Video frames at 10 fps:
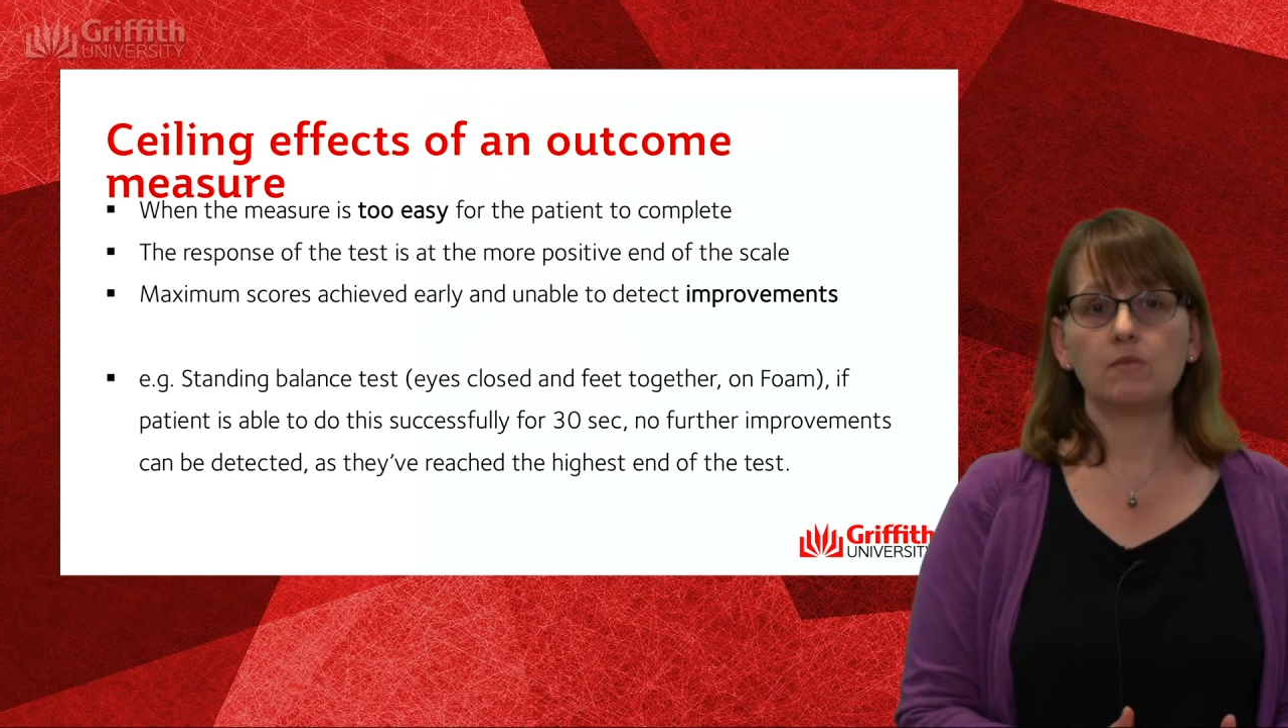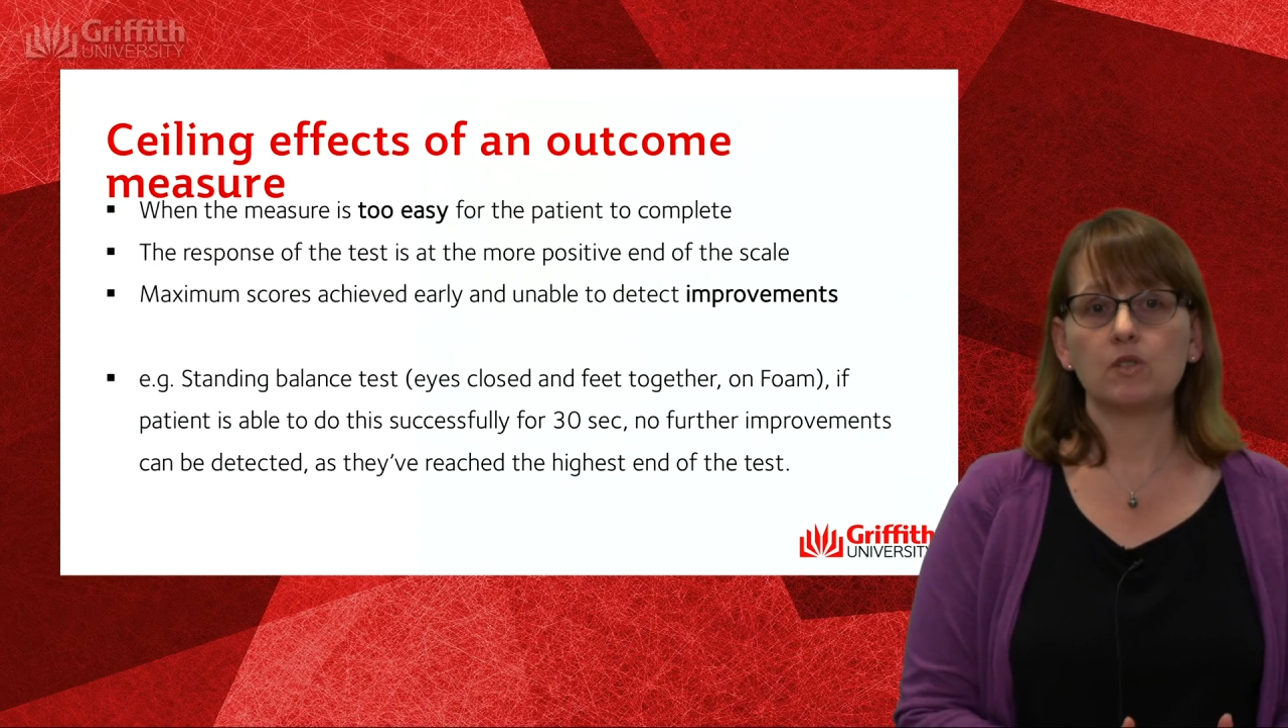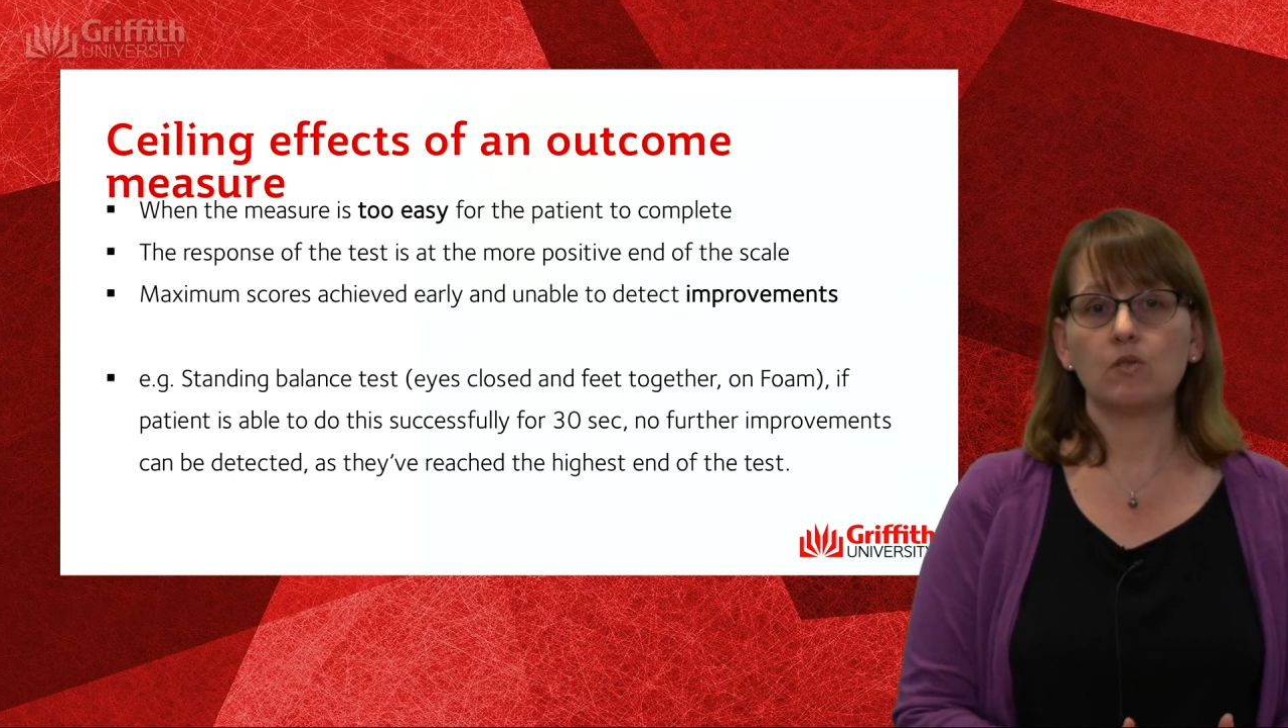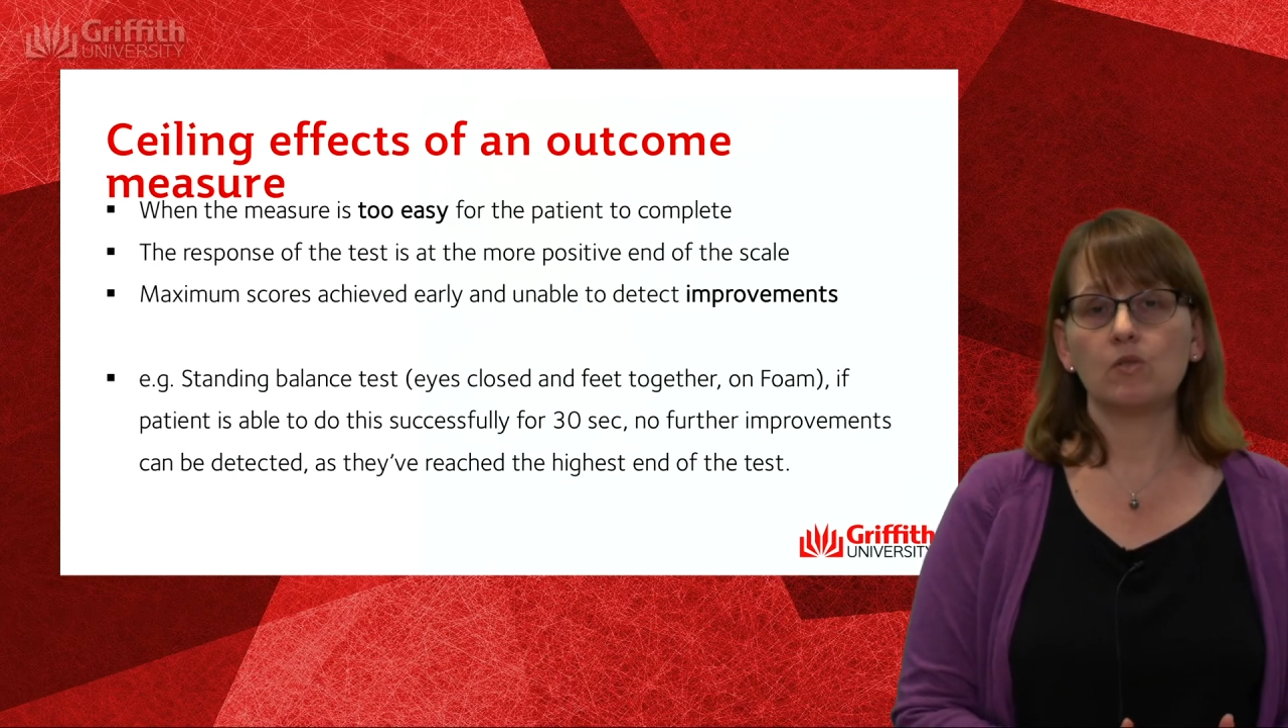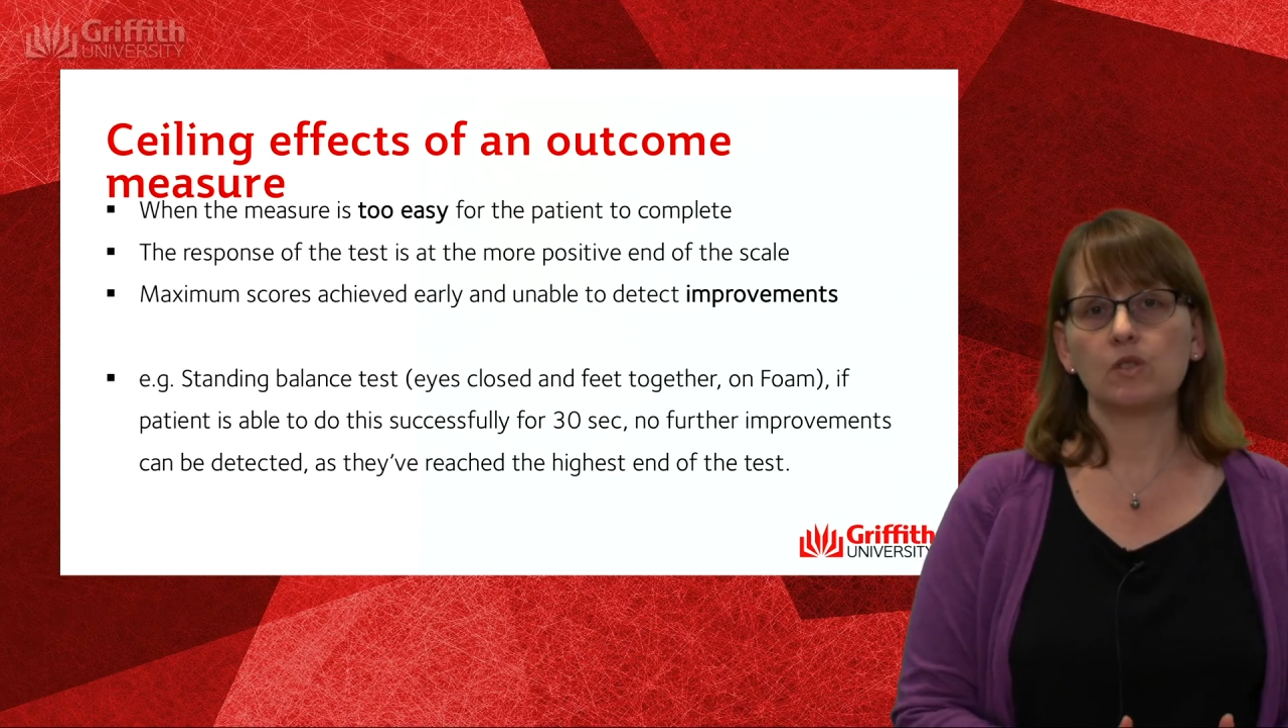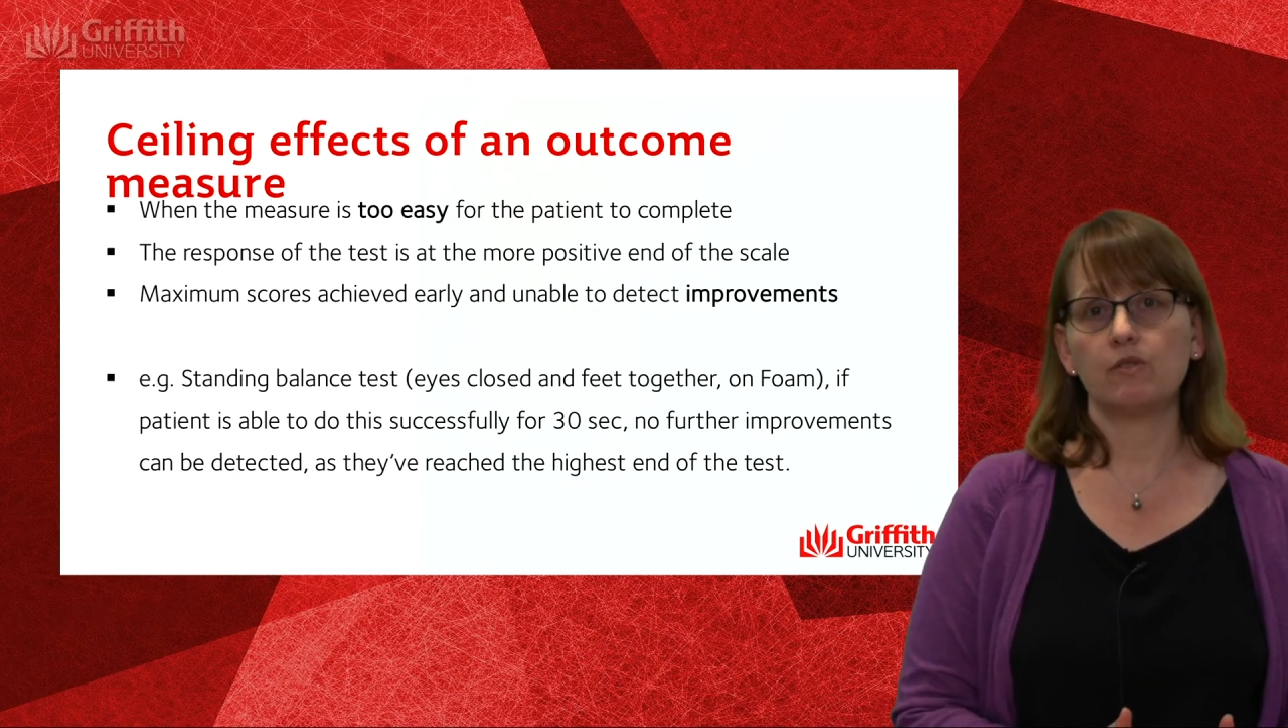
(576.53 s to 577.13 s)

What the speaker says: scores